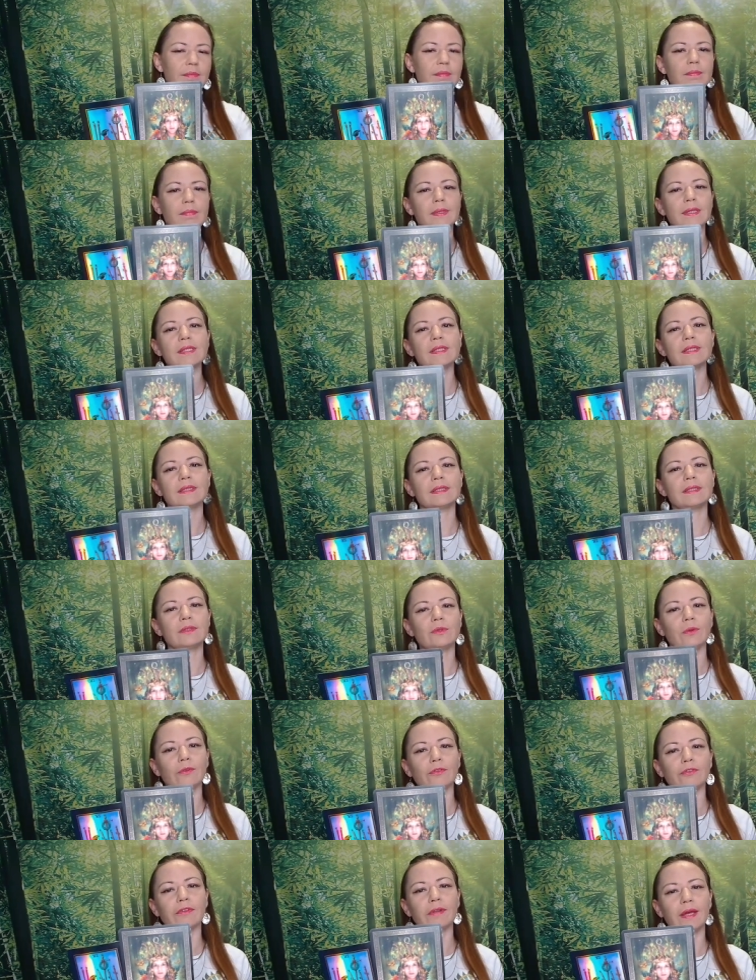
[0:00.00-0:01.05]
But this is a
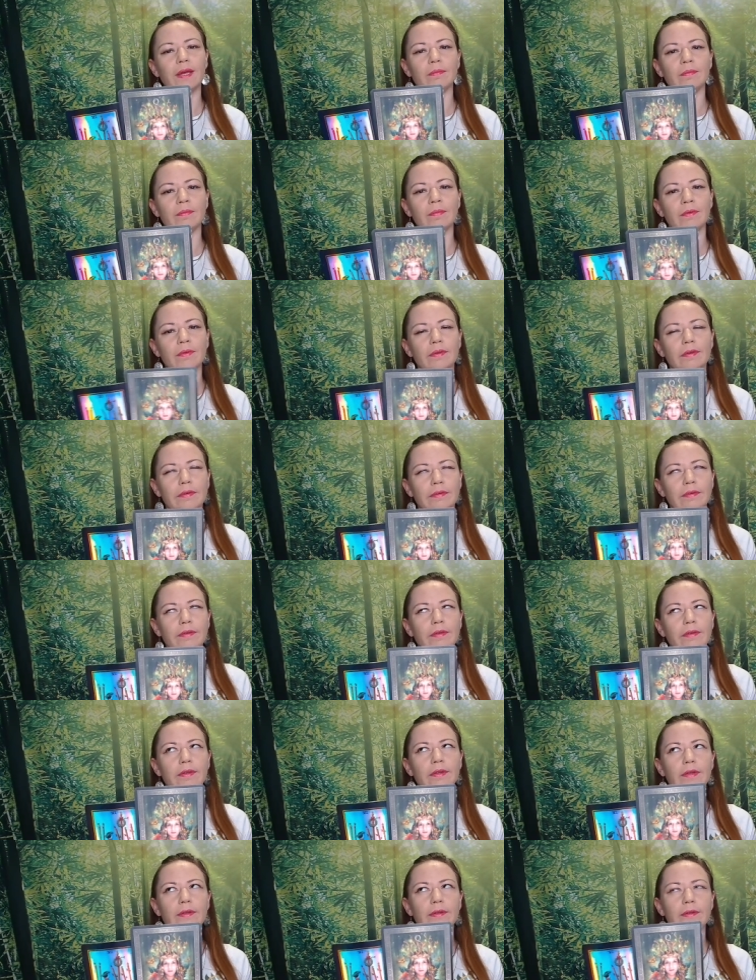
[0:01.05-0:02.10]
Twinflame
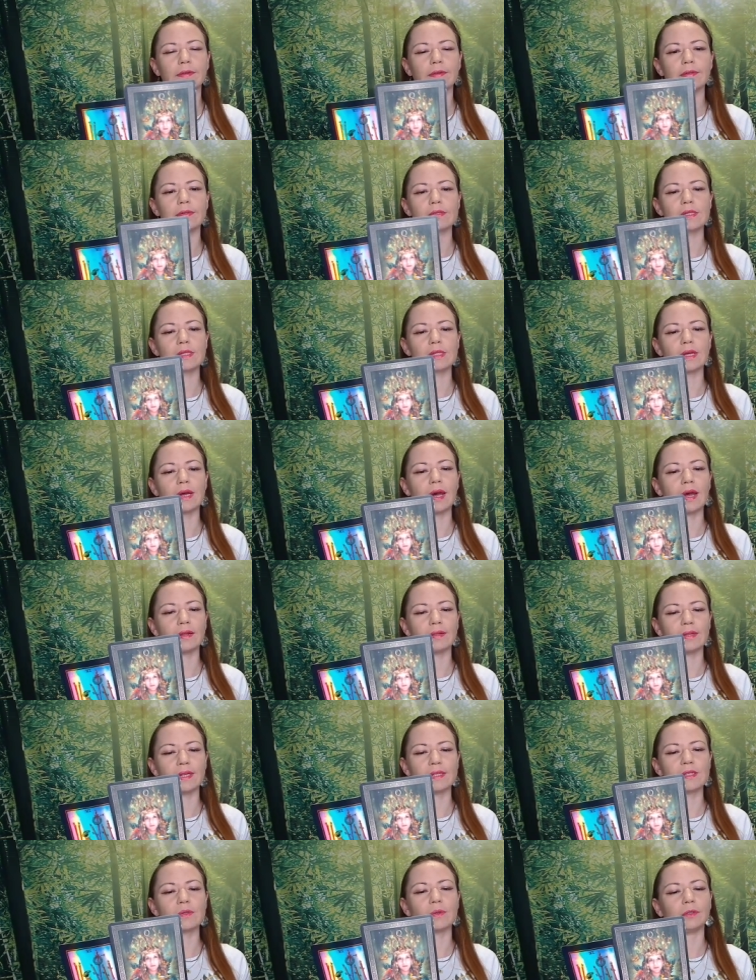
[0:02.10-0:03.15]
style.
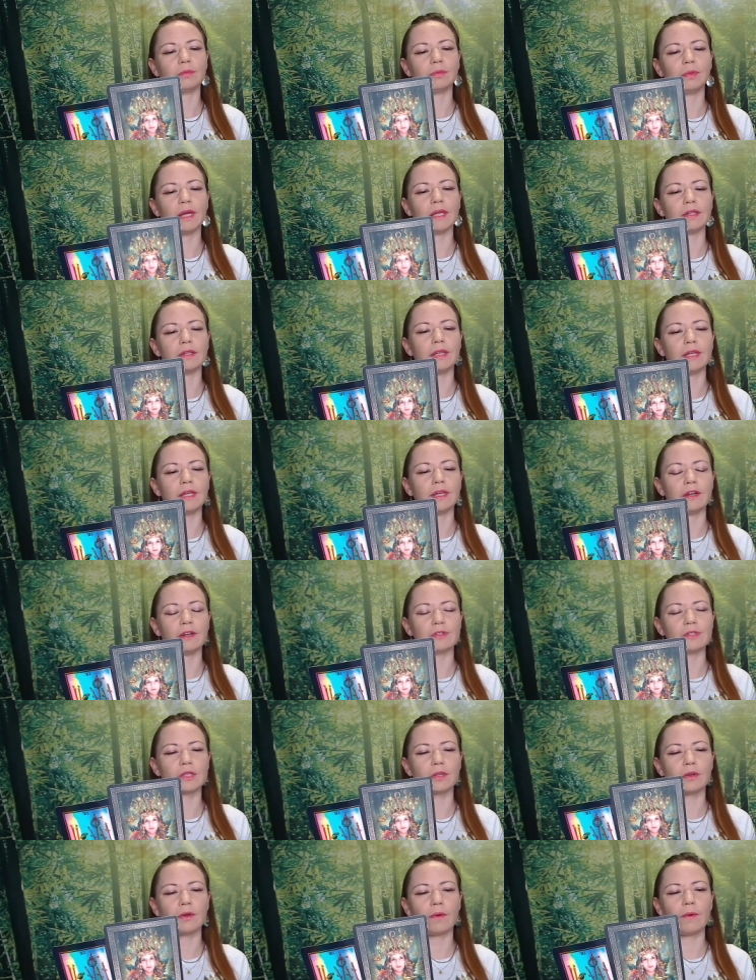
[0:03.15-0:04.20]
That's what I'm getting here.
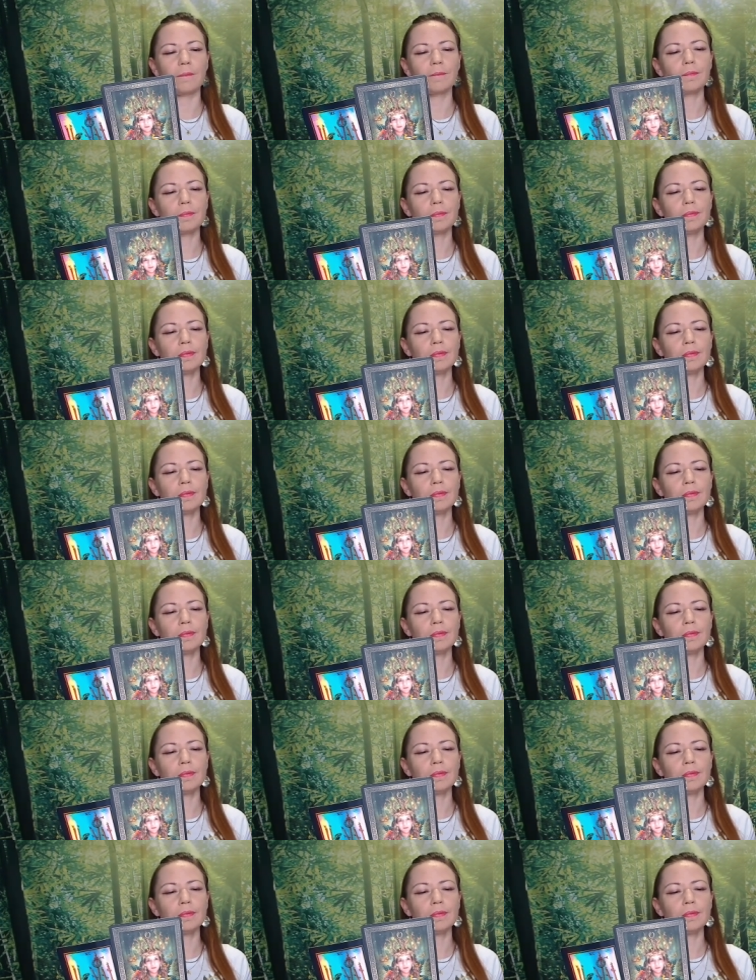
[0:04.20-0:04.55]
So